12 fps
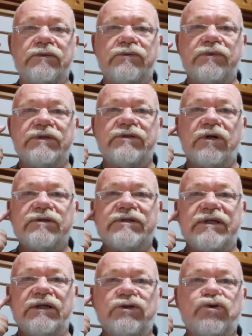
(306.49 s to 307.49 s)

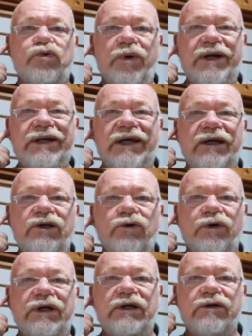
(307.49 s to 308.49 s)
results in training
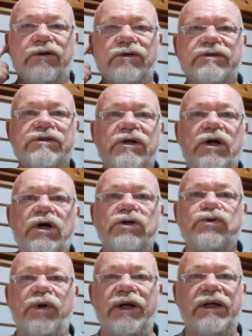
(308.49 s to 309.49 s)
your ears,
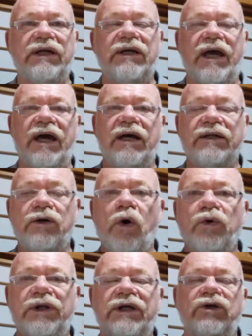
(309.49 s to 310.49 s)
training and
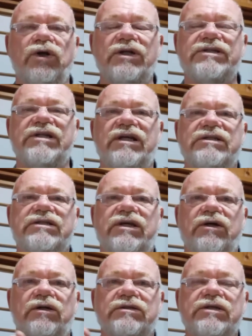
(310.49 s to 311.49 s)
honing your listening
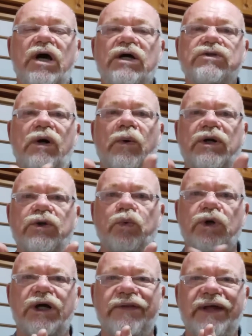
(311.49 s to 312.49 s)
skills. So I wanted to
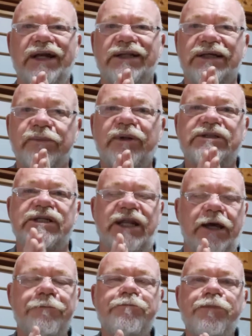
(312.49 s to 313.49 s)
work on that a little bit today.